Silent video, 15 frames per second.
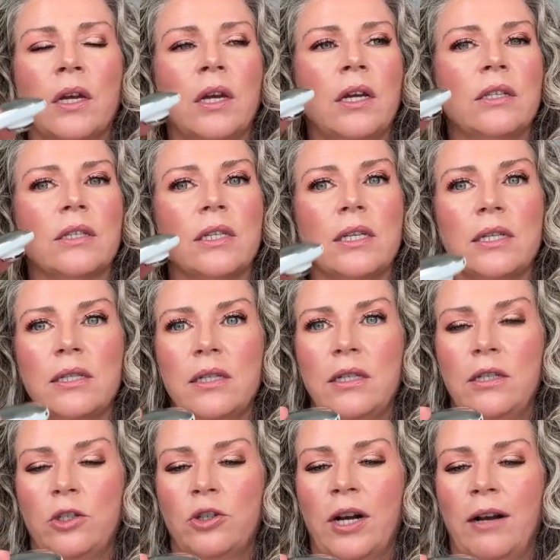It's easy
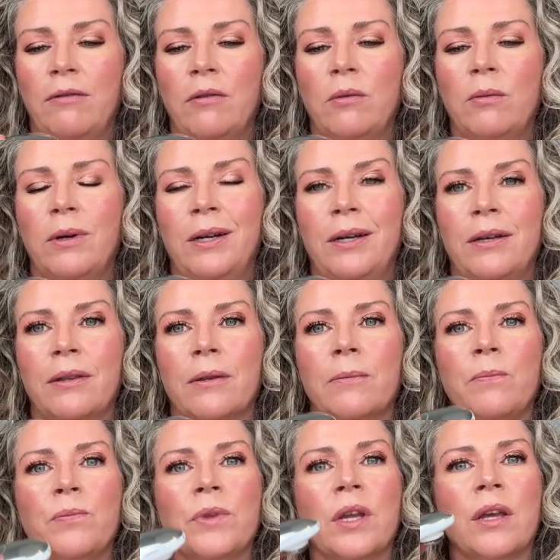to travel with.
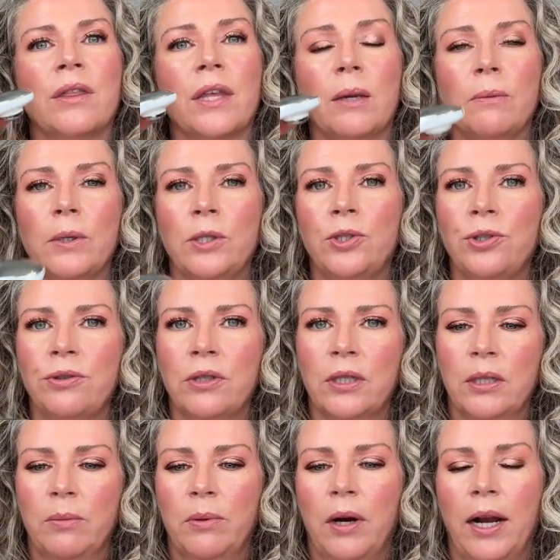They reduced
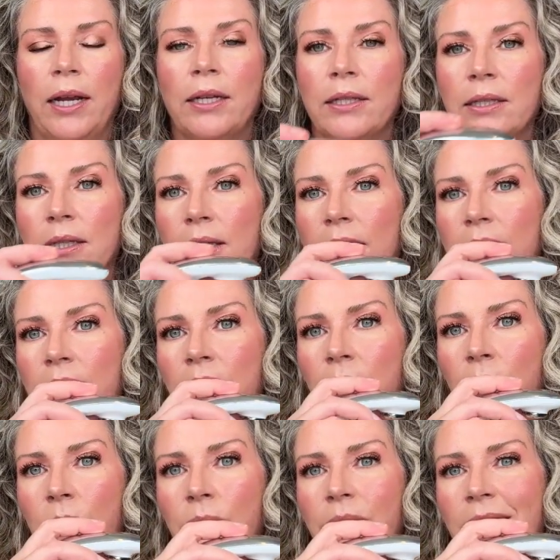the price. It is
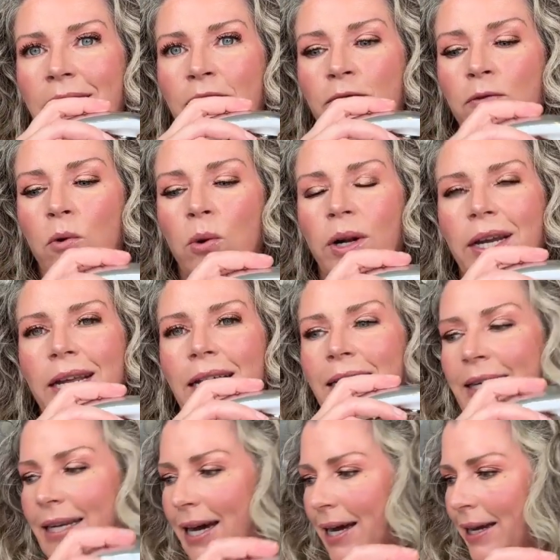
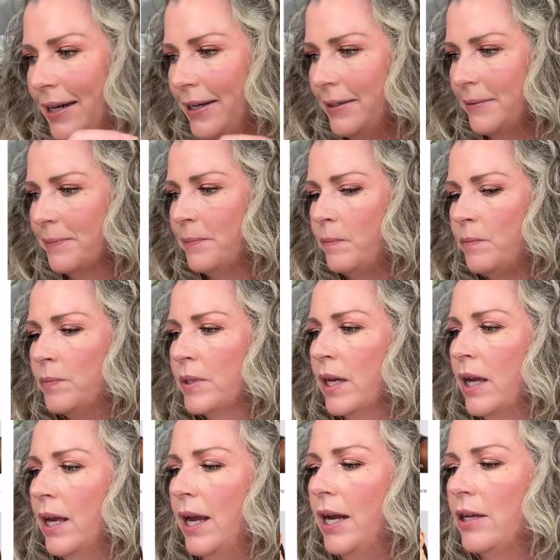$349
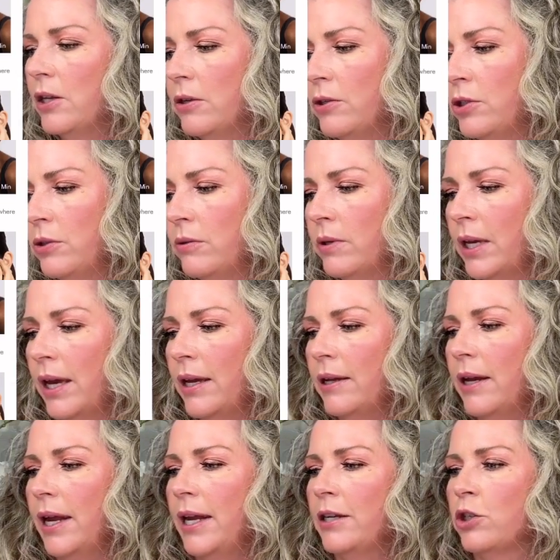and you do
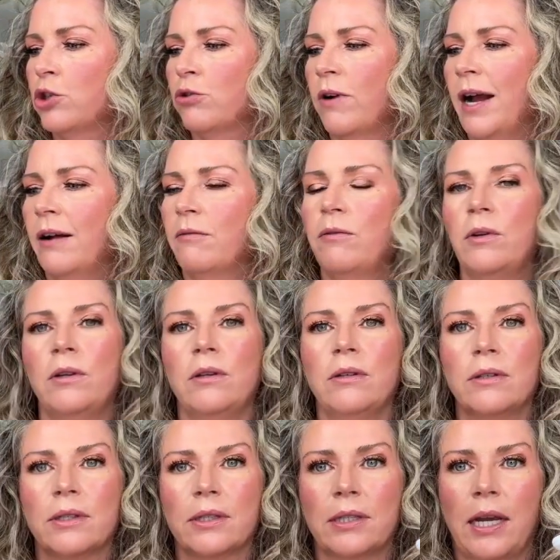get a travel
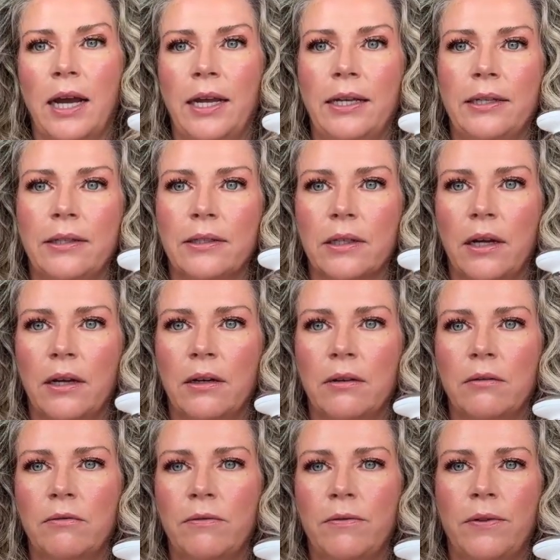size
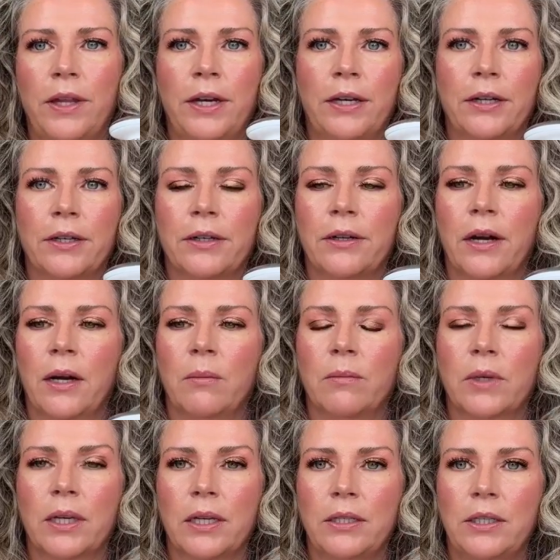of their
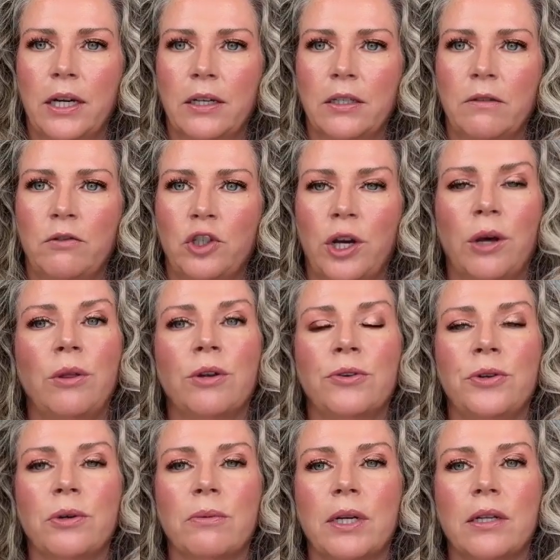um, conductive gel, their
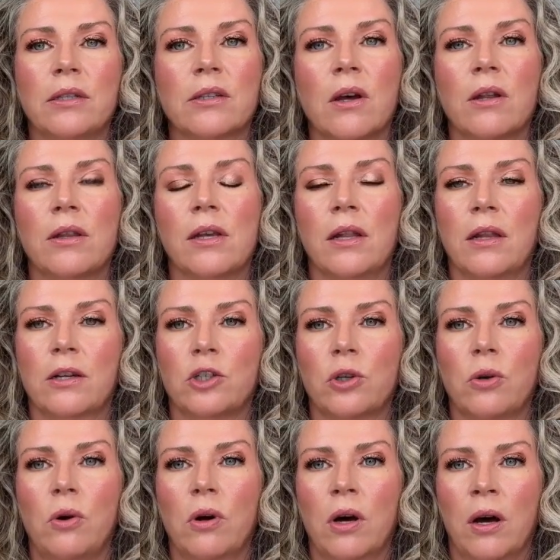new one. It's called the
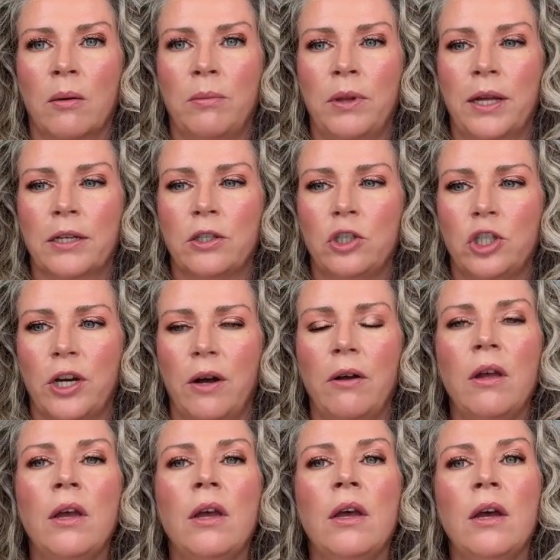Electrical Complex Gel.